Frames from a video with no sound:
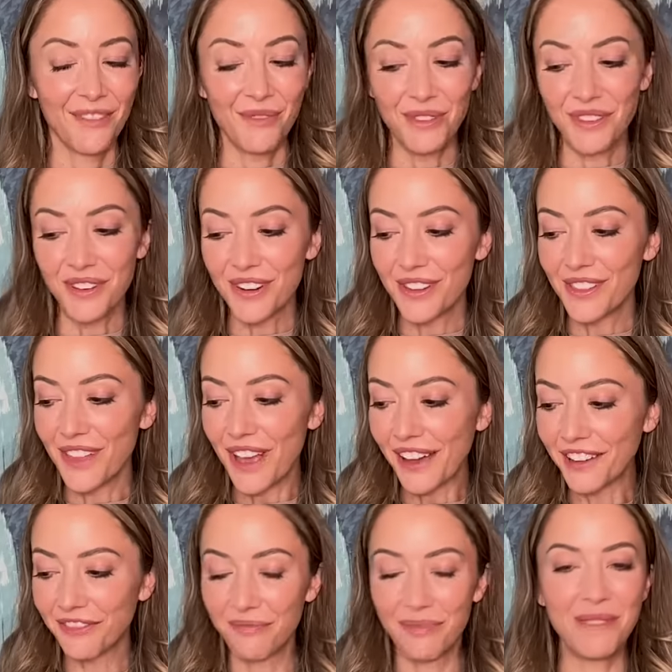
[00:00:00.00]
Well, there are a
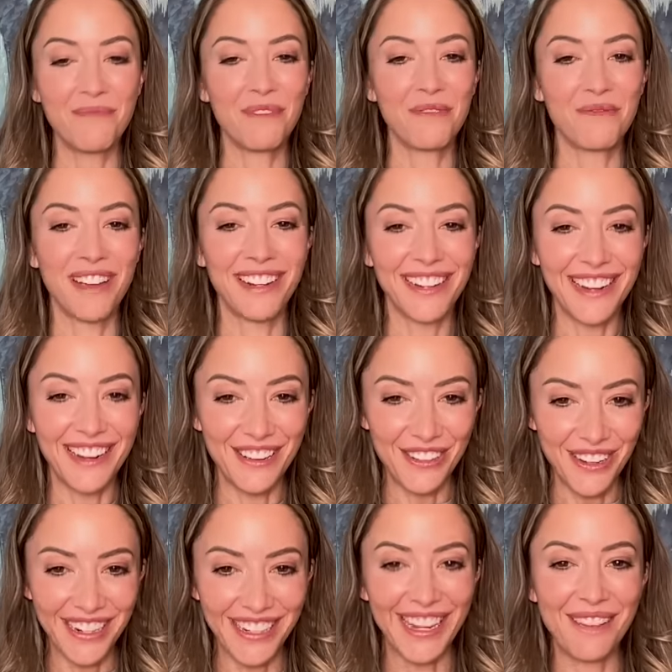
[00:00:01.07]
lot of people right
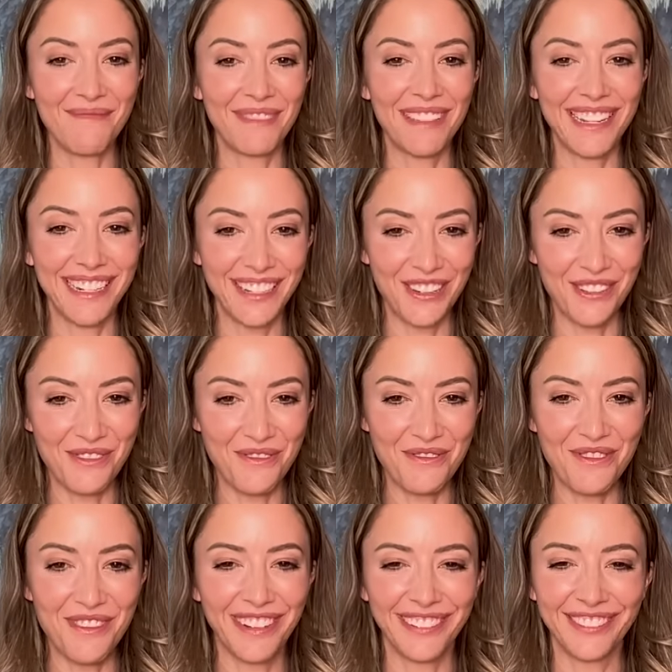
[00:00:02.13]
now attempting
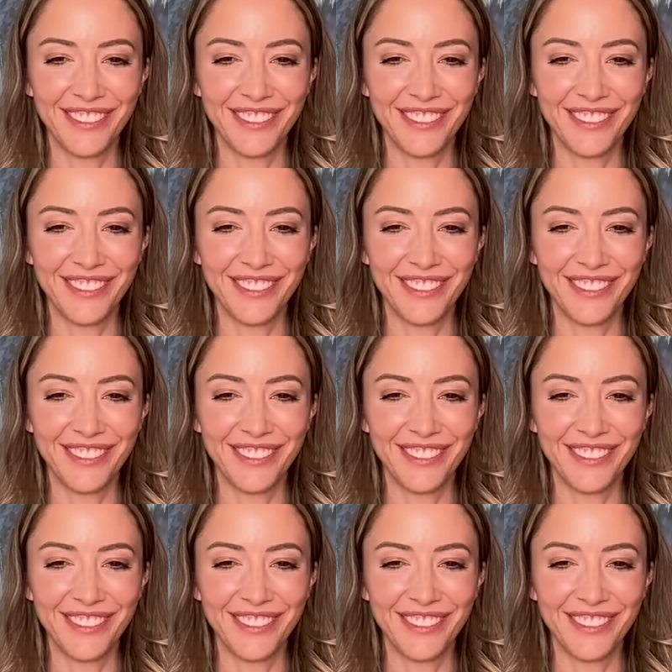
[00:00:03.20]
to